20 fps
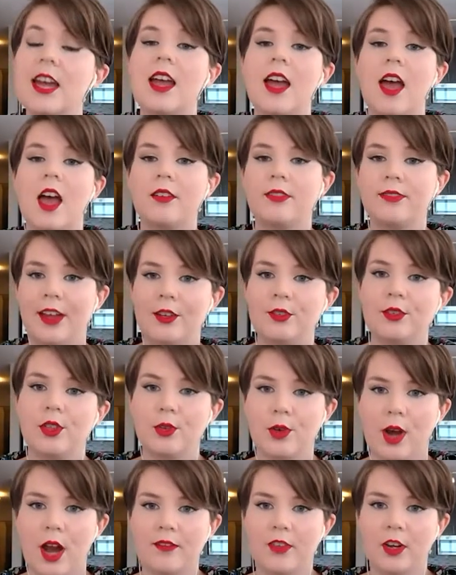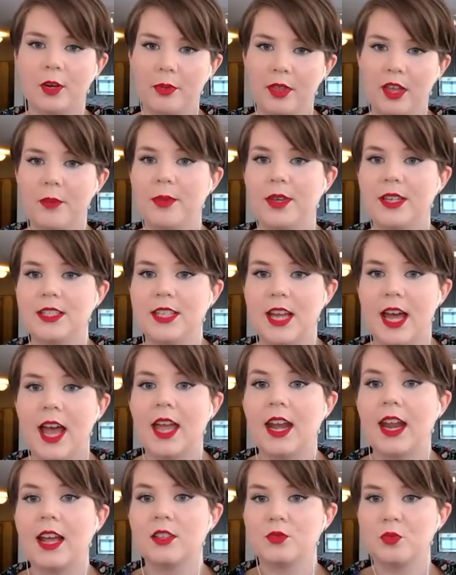have found to thrive on a plant-based
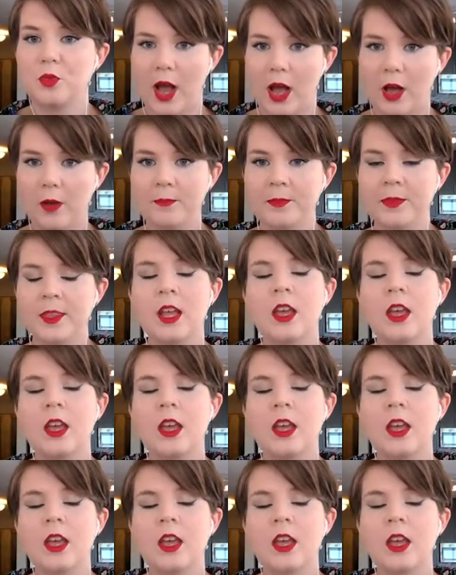diet as well.